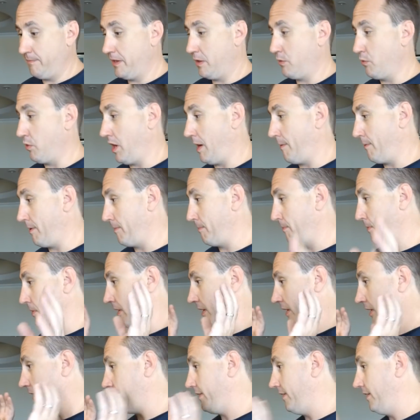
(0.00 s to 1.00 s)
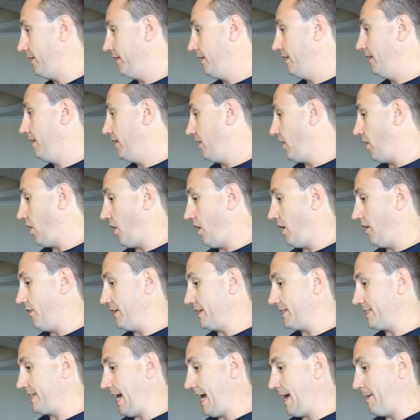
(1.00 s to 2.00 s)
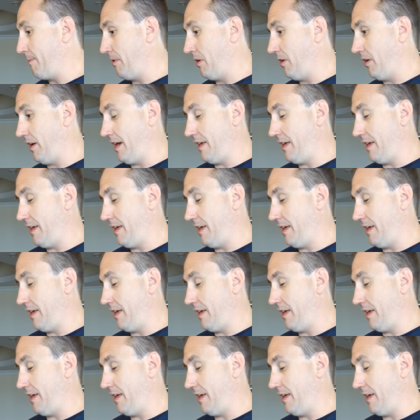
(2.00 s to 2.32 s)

We were able to put it on the table,